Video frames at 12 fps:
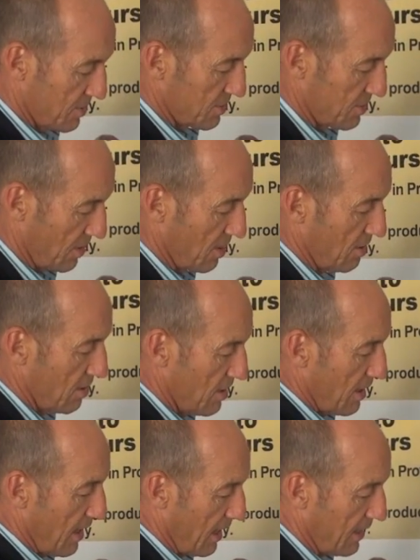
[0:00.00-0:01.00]
So
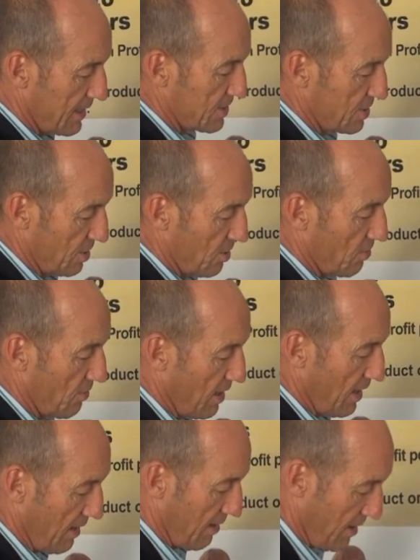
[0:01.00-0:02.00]
unless you're
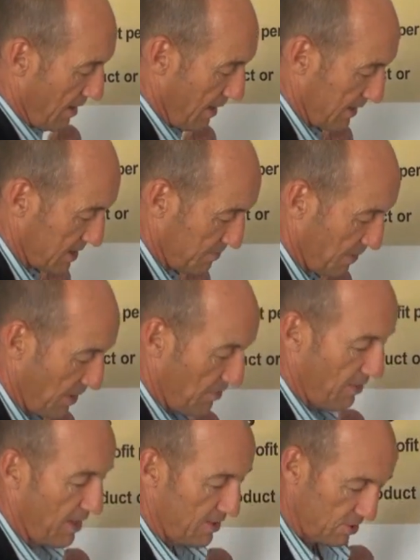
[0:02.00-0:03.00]
an
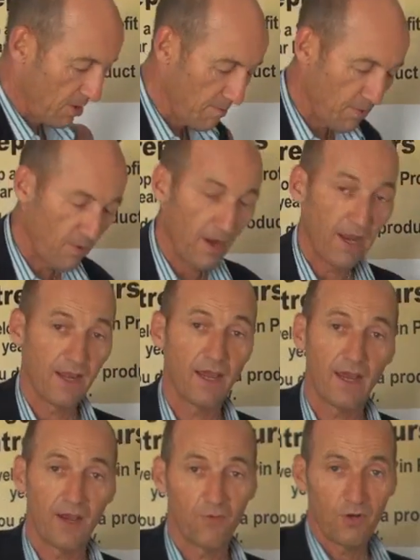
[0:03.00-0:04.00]
experienced operator,
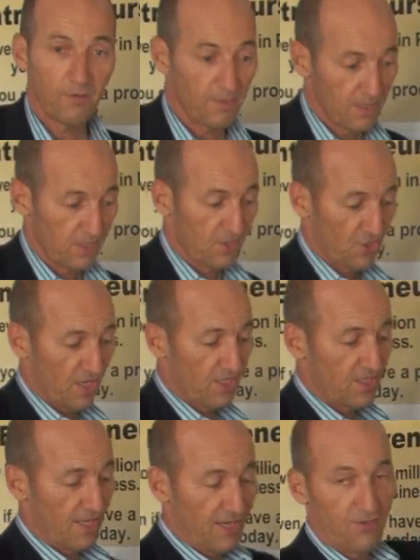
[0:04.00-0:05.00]
I wouldn't be
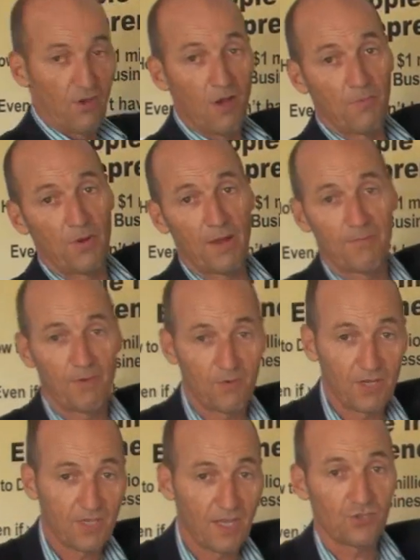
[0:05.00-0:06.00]
suggesting to open up a
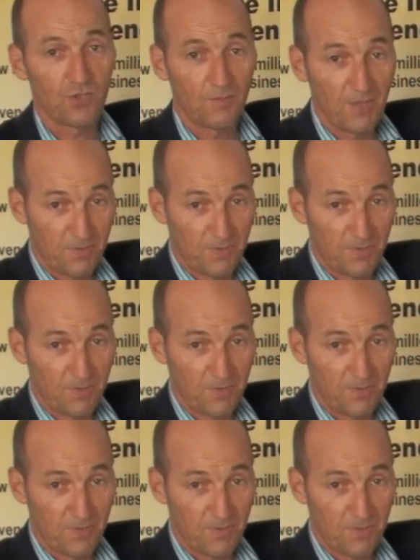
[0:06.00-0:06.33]
retail shop.